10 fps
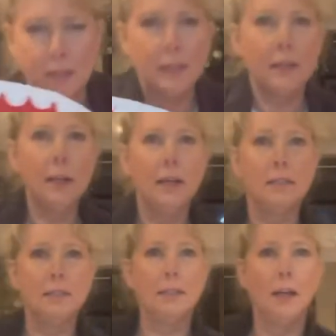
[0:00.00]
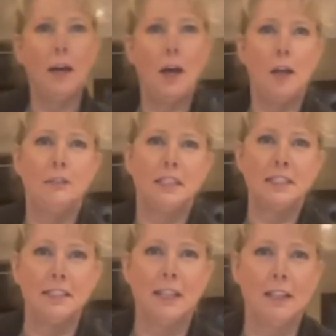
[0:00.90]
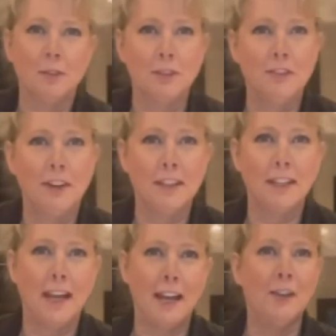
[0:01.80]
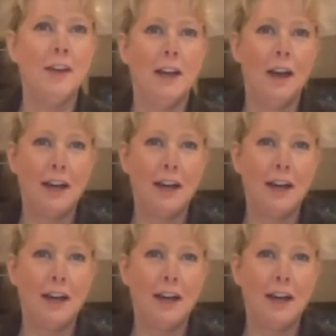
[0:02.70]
at that. Oh, doesn't that look fun now? I